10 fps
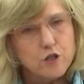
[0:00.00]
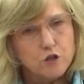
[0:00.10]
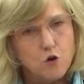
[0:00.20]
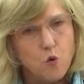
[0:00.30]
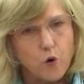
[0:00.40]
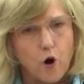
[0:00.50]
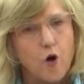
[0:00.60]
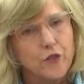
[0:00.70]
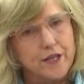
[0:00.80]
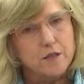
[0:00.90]
the door
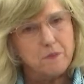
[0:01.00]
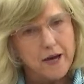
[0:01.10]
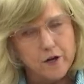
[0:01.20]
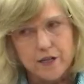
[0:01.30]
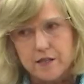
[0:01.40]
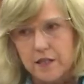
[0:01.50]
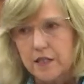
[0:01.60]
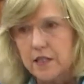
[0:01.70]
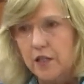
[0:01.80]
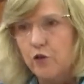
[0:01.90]
on these parents
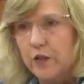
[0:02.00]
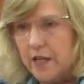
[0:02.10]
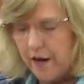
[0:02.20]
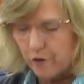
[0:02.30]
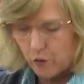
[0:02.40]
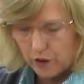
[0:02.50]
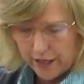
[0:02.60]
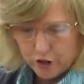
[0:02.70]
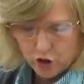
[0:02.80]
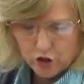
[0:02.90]
continuing to have a
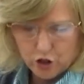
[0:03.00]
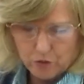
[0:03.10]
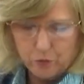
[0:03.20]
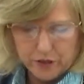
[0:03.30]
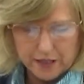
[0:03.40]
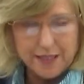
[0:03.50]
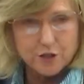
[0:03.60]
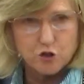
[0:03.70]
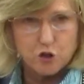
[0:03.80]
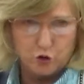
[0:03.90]
relationship with these
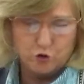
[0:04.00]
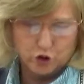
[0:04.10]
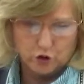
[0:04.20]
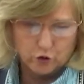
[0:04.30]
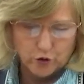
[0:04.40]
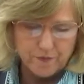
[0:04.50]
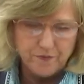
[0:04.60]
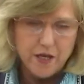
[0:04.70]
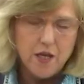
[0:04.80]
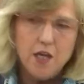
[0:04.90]
two children.
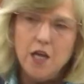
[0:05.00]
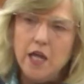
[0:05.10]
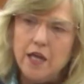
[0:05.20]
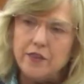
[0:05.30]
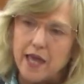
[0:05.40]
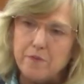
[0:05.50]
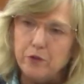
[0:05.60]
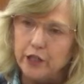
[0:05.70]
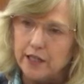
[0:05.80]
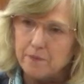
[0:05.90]
They
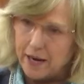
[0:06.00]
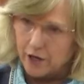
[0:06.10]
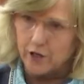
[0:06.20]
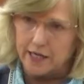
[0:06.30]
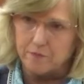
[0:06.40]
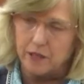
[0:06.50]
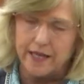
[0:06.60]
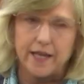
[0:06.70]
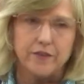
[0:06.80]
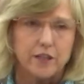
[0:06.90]
put in a parenting
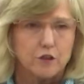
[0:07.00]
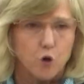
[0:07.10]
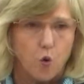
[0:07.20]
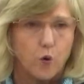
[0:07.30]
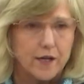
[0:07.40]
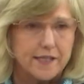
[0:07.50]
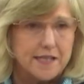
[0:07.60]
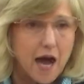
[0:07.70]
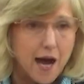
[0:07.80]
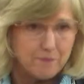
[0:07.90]
plan that the court
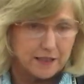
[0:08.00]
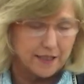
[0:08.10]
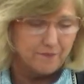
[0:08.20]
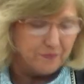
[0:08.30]
adopted,